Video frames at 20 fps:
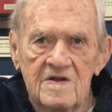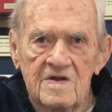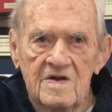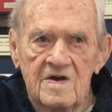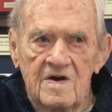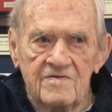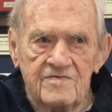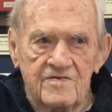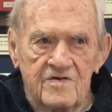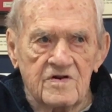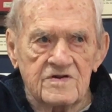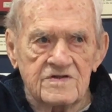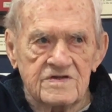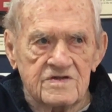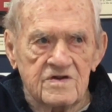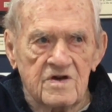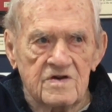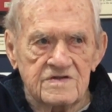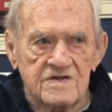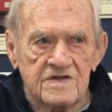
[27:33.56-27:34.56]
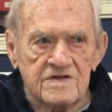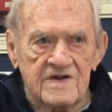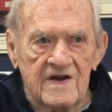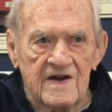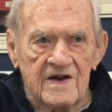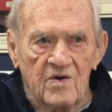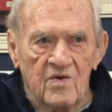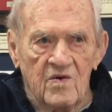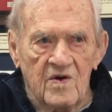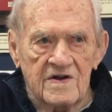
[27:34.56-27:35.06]
of course, it's always a
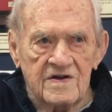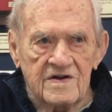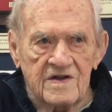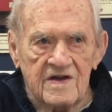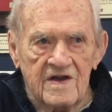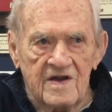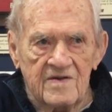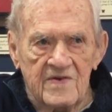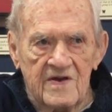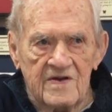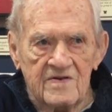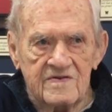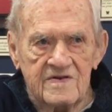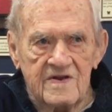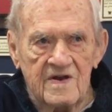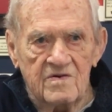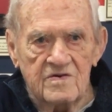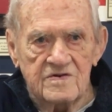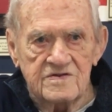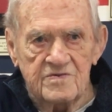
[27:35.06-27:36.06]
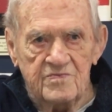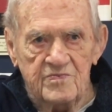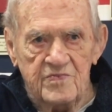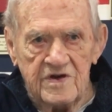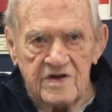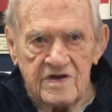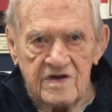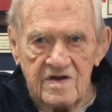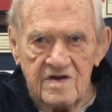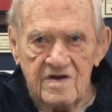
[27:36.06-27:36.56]
Tonawanda game. That was a
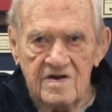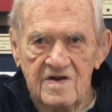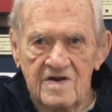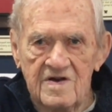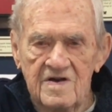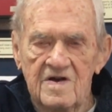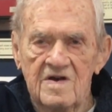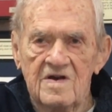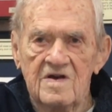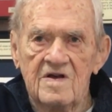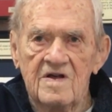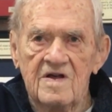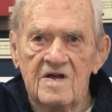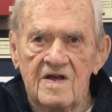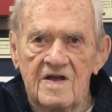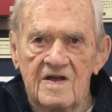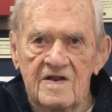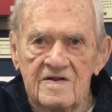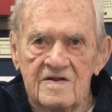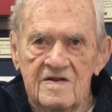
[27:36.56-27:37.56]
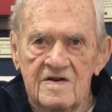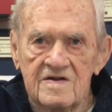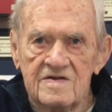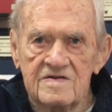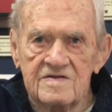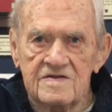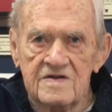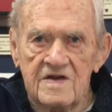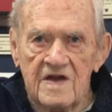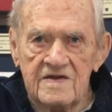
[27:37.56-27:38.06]
biggie. And
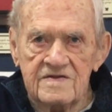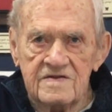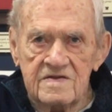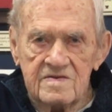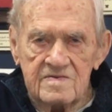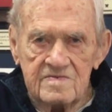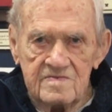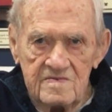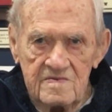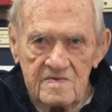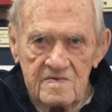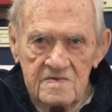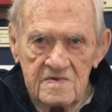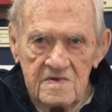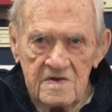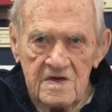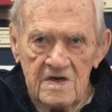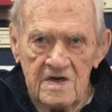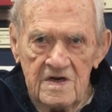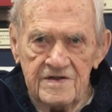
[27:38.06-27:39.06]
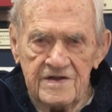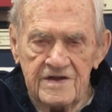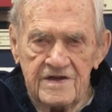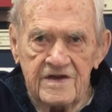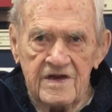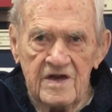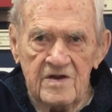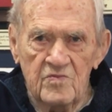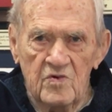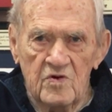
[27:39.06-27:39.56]
the
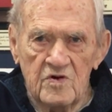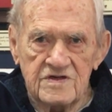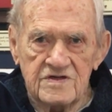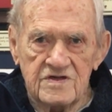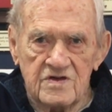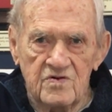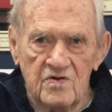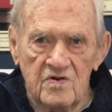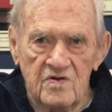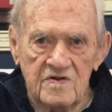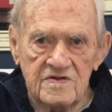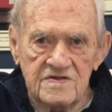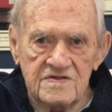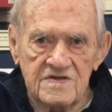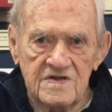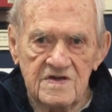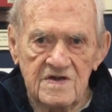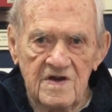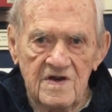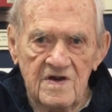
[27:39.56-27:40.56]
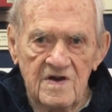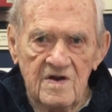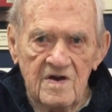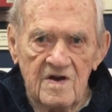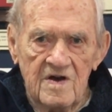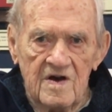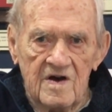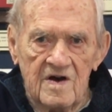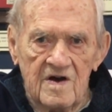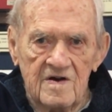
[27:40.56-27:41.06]
Kenmore schools,
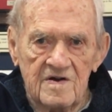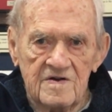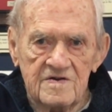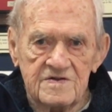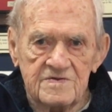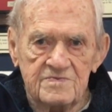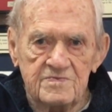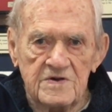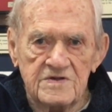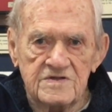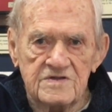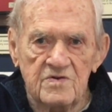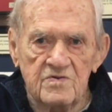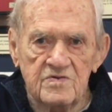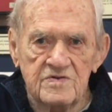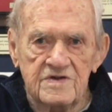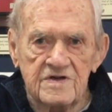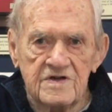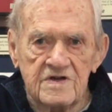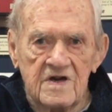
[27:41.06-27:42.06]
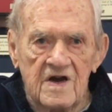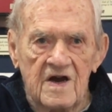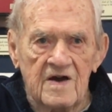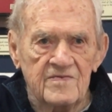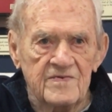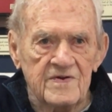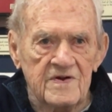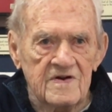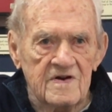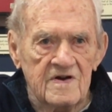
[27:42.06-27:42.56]
especially with Dick
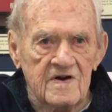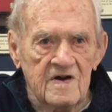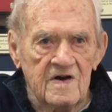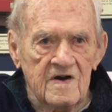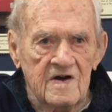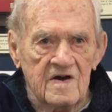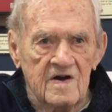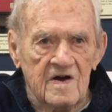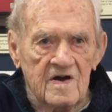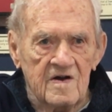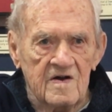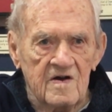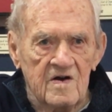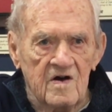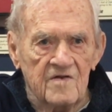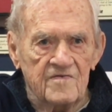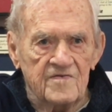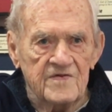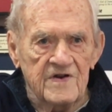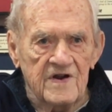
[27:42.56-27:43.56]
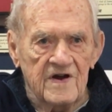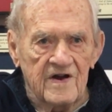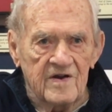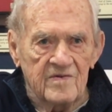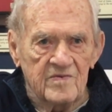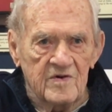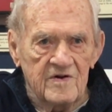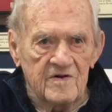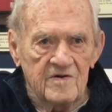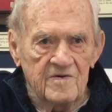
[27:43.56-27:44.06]

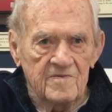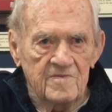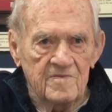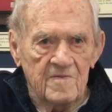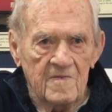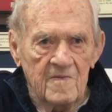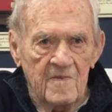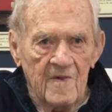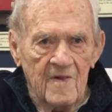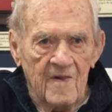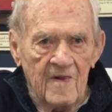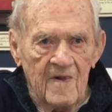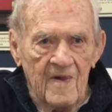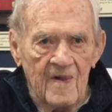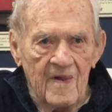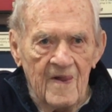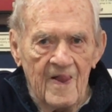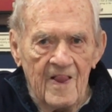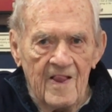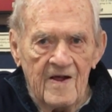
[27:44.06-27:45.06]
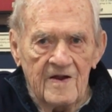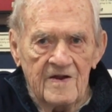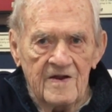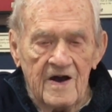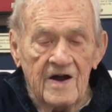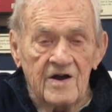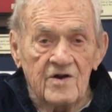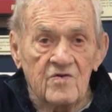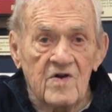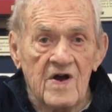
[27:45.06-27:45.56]
Offenheimer. And
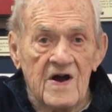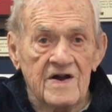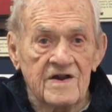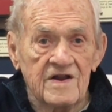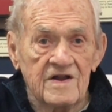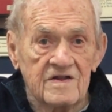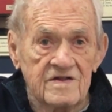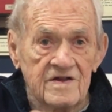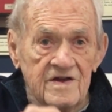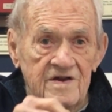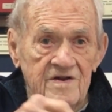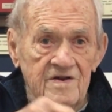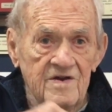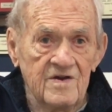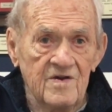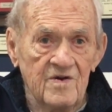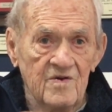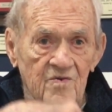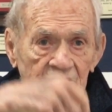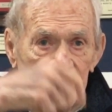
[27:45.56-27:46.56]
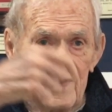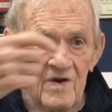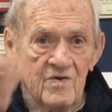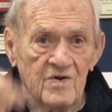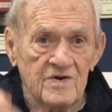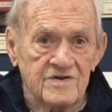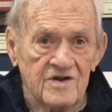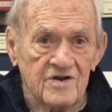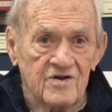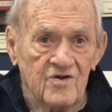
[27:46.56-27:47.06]
ironically, when I
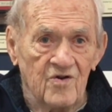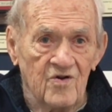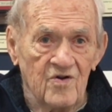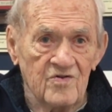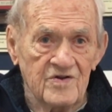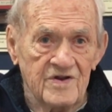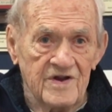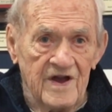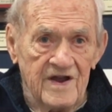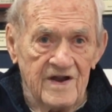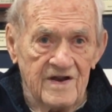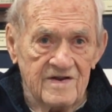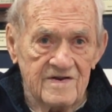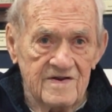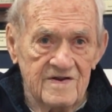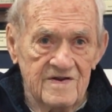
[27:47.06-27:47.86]
went to Colgate,